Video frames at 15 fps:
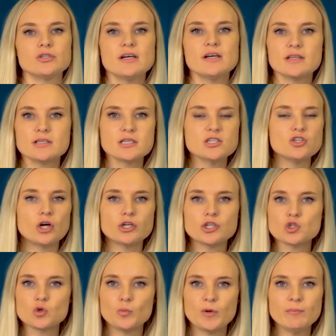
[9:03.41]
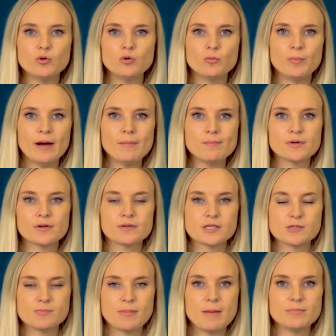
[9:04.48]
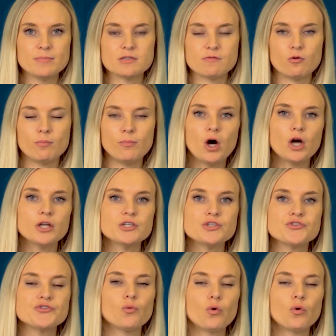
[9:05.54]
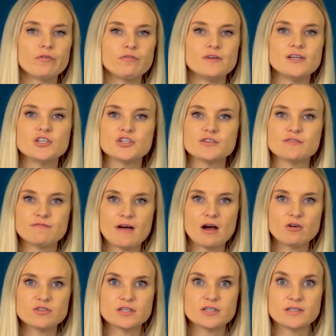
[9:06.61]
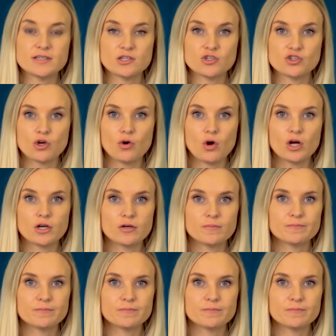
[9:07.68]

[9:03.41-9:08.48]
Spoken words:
This is not a swimming pool pump. This pump is for ponds, water features, fountains, and so on.